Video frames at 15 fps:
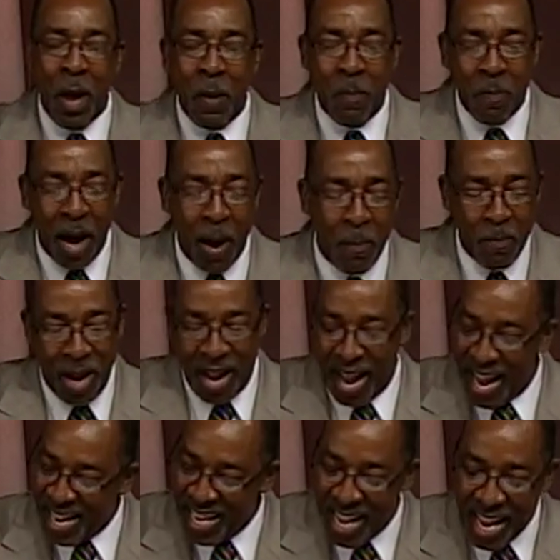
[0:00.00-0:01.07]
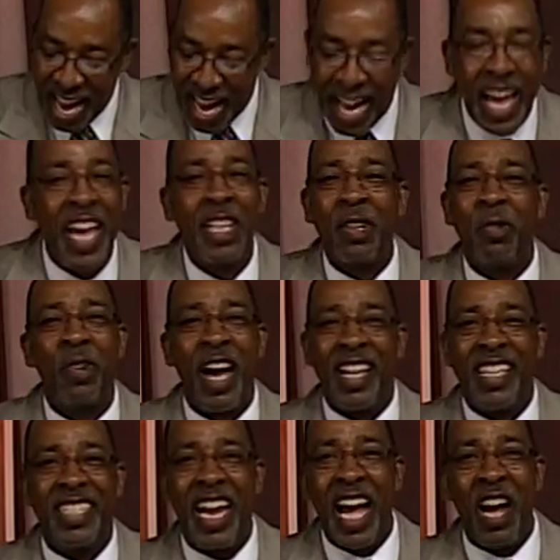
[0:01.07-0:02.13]
my, my, I, I, had to write
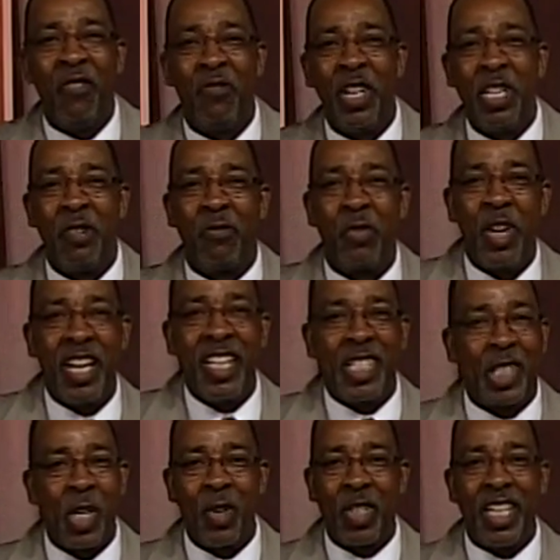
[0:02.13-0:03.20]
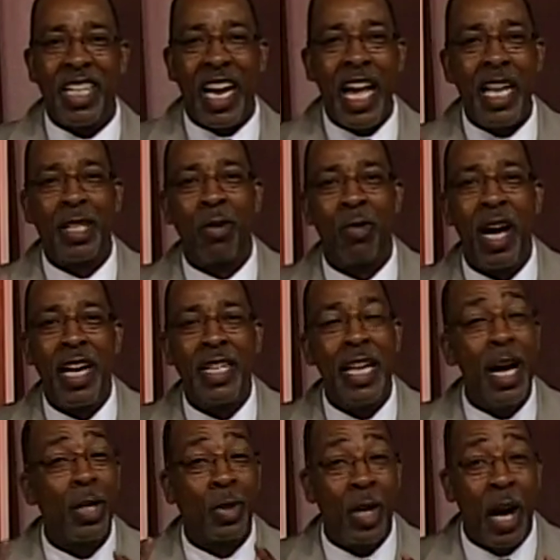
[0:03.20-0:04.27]
it down for you, friend. It's so good. I had to write it
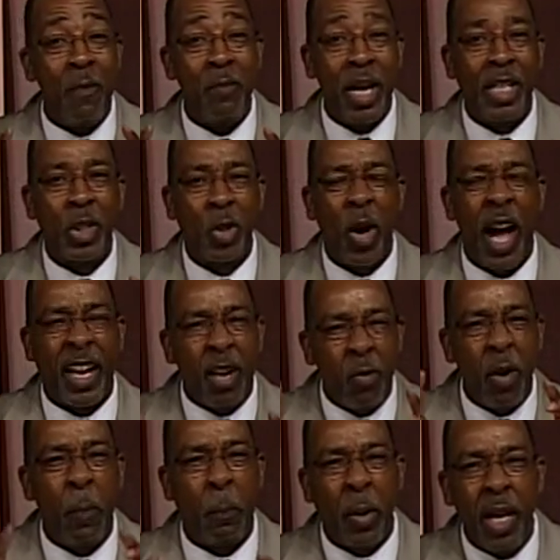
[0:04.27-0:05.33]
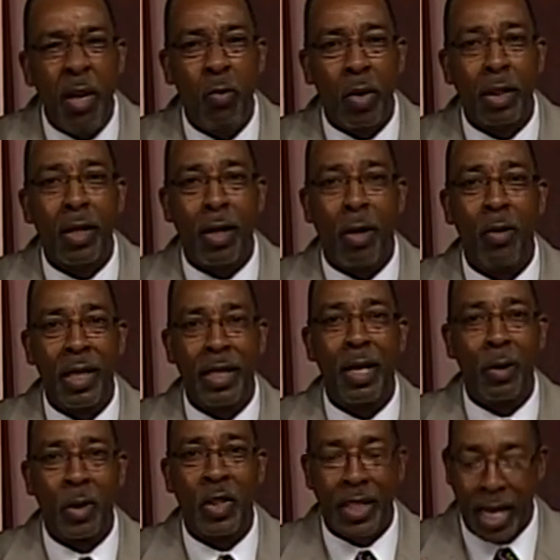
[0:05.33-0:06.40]
down so I make sure I can repeat what the Holy
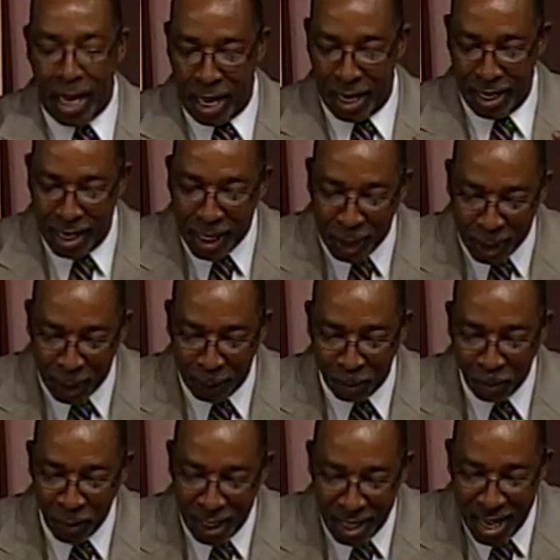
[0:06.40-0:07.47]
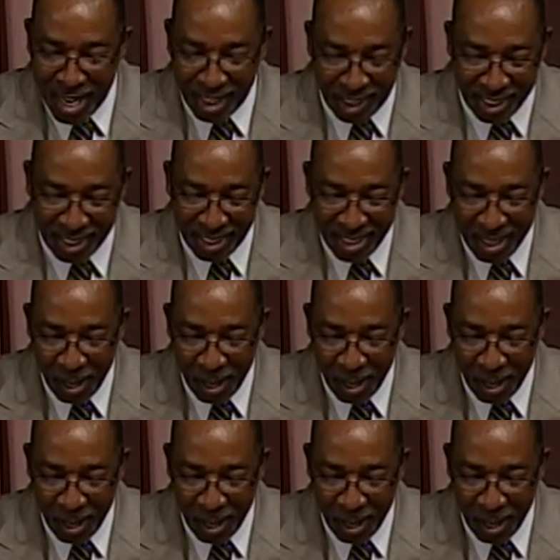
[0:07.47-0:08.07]
Ghost said. Listen, listen,